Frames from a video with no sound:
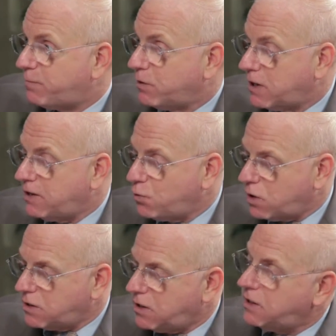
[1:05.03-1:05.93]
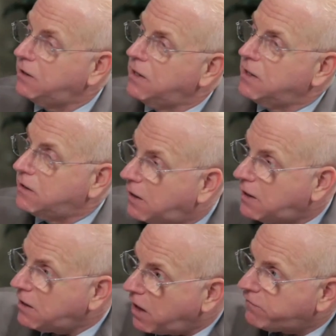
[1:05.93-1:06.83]
But anyway, they
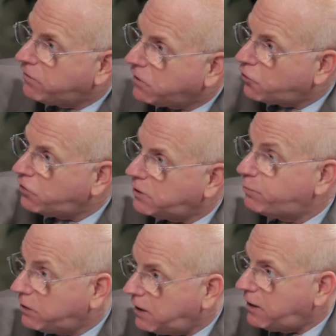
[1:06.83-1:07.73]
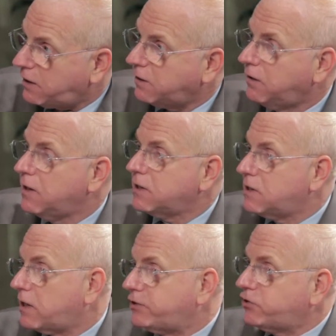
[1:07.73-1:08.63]
have a learning plan,
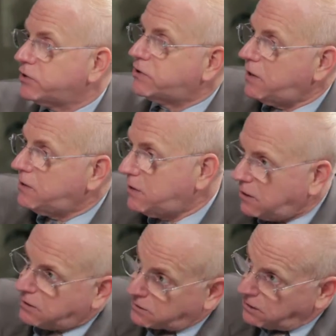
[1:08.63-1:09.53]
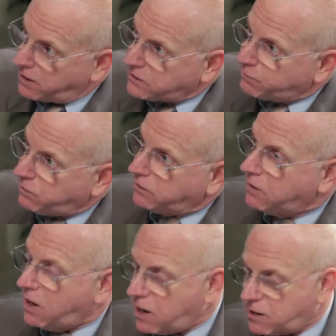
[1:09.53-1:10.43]
not just, hey, take a class, but
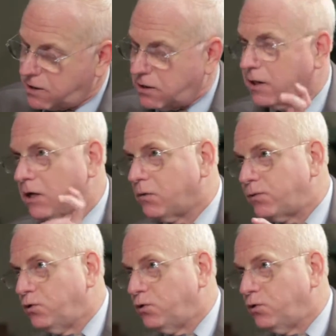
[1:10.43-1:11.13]
how can I help